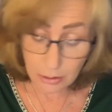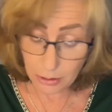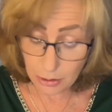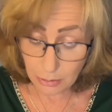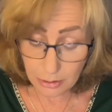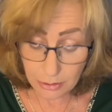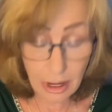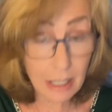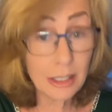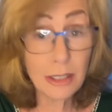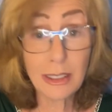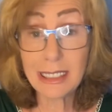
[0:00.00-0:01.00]
your sword
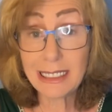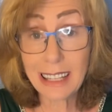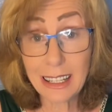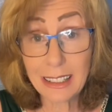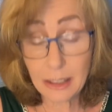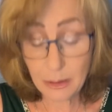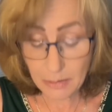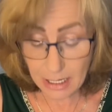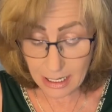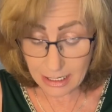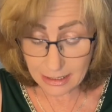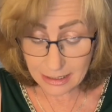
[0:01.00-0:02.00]
drawn. You are tired of the
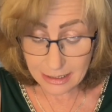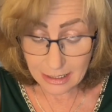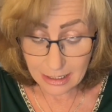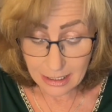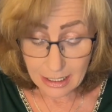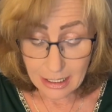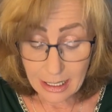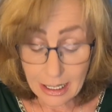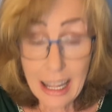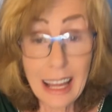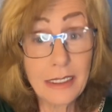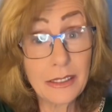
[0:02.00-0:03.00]
BS
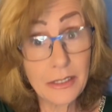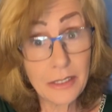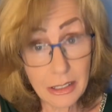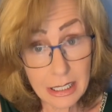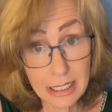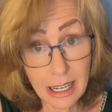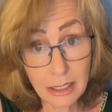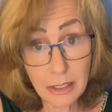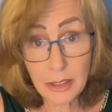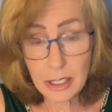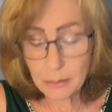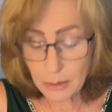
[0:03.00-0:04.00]
and very tired
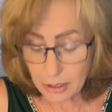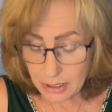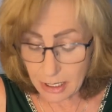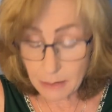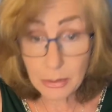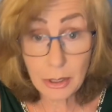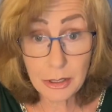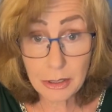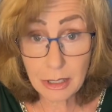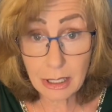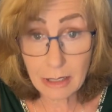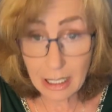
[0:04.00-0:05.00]
of this person that pulled the
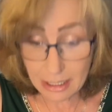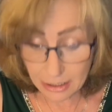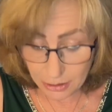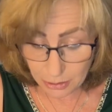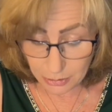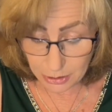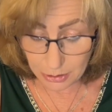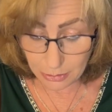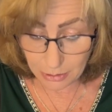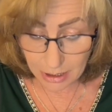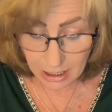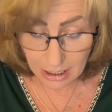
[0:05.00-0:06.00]
trigger on this too
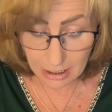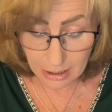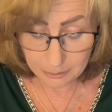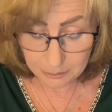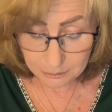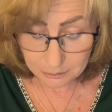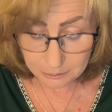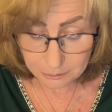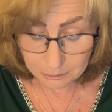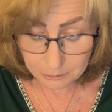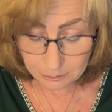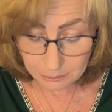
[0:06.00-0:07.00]
soon.
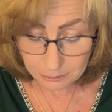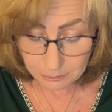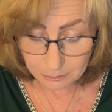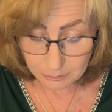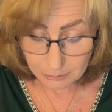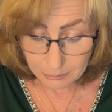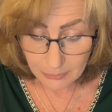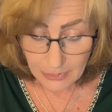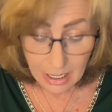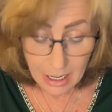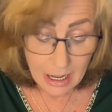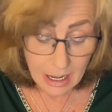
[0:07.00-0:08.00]

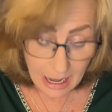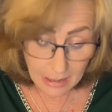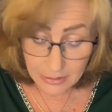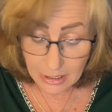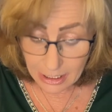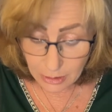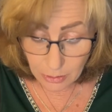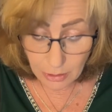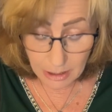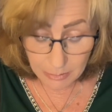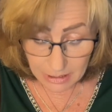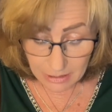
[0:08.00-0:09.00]
I feel like you're
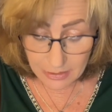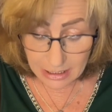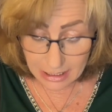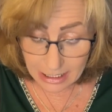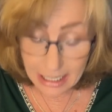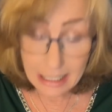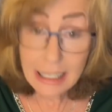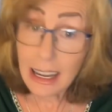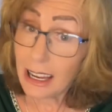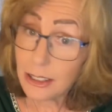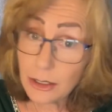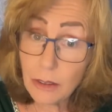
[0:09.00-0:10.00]
going to be vindicated.
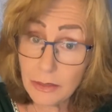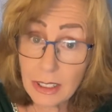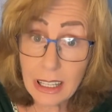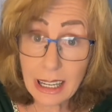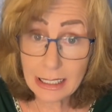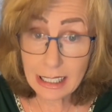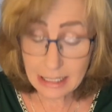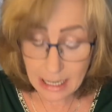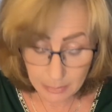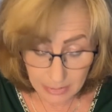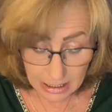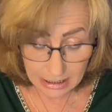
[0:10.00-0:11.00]
I don't feel like that's
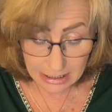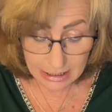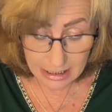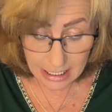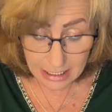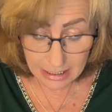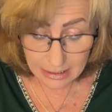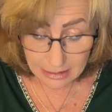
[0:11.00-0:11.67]
happening today.